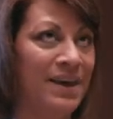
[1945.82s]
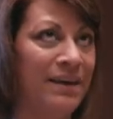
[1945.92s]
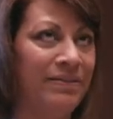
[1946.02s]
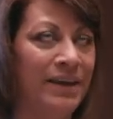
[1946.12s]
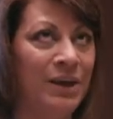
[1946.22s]
I
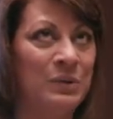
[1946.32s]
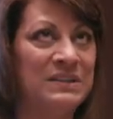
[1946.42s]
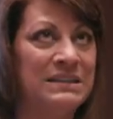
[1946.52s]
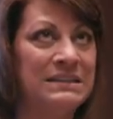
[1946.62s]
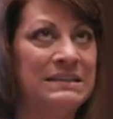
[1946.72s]
think it
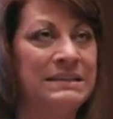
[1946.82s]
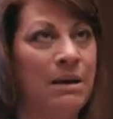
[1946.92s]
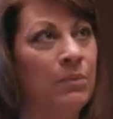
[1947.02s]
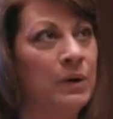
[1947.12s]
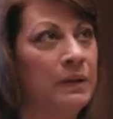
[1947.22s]
was in
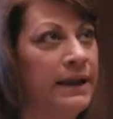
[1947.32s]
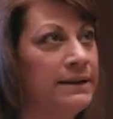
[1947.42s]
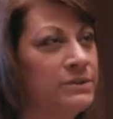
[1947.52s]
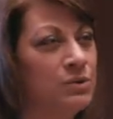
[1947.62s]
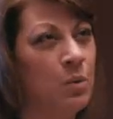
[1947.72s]
December,
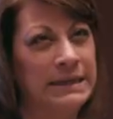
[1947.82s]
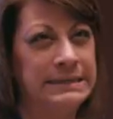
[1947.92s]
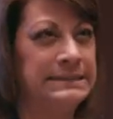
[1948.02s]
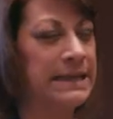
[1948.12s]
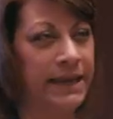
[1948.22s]
like
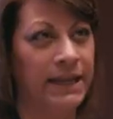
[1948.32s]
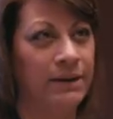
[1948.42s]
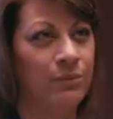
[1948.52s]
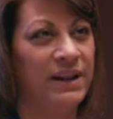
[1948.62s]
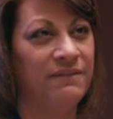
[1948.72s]
22nd,
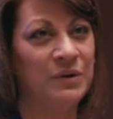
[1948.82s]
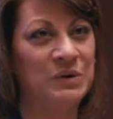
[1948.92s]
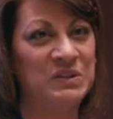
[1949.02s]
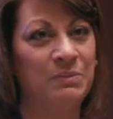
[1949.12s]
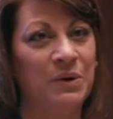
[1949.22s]
when I
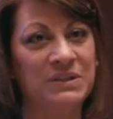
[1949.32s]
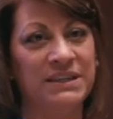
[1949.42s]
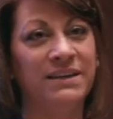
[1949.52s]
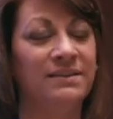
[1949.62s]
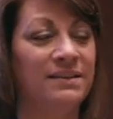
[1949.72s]
first spoke to
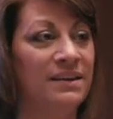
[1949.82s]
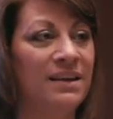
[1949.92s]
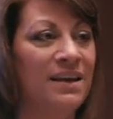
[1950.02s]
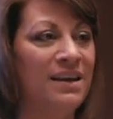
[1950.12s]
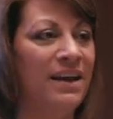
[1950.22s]
Hilton.
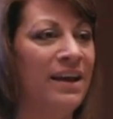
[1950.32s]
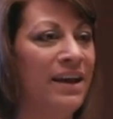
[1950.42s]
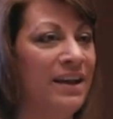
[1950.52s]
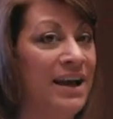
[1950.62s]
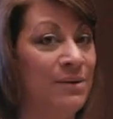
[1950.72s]

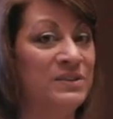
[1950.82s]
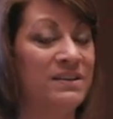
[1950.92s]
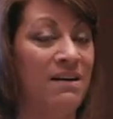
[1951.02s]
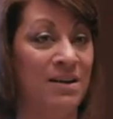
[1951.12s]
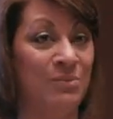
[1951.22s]
And I was
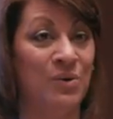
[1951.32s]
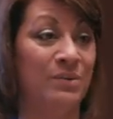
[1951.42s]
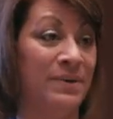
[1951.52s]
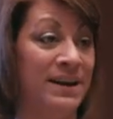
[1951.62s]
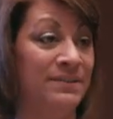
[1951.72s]
on
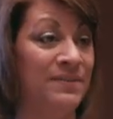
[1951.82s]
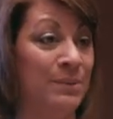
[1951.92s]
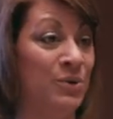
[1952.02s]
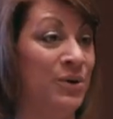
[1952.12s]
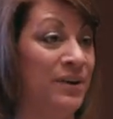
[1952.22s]
board by
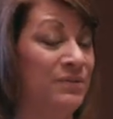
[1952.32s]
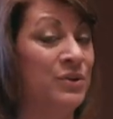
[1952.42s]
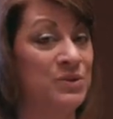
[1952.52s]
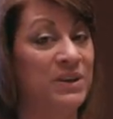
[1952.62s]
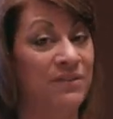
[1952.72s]
February,
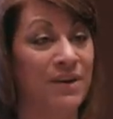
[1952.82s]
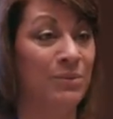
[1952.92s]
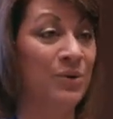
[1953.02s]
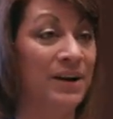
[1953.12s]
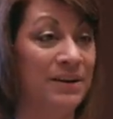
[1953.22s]
first week of
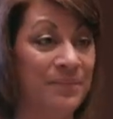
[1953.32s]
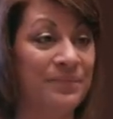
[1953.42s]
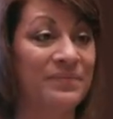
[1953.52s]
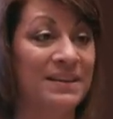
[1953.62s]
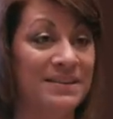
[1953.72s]
February.
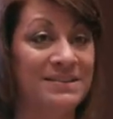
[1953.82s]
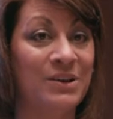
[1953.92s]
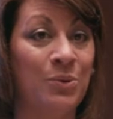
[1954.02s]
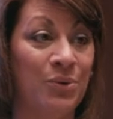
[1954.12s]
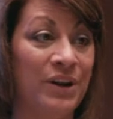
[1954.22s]

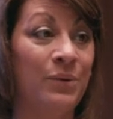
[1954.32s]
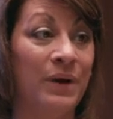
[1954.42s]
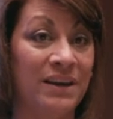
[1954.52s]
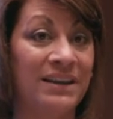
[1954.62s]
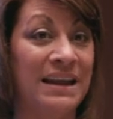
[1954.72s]
So pretty
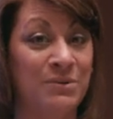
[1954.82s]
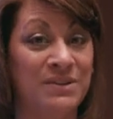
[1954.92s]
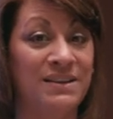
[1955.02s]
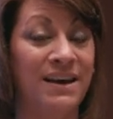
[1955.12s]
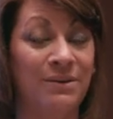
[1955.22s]
quick, and I
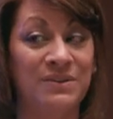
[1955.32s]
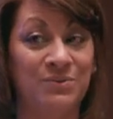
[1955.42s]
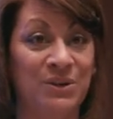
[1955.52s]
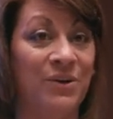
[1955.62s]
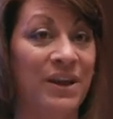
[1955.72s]
was
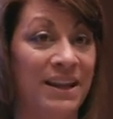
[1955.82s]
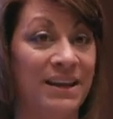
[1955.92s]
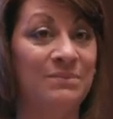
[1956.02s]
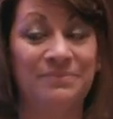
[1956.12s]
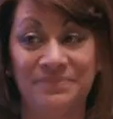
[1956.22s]
relocating.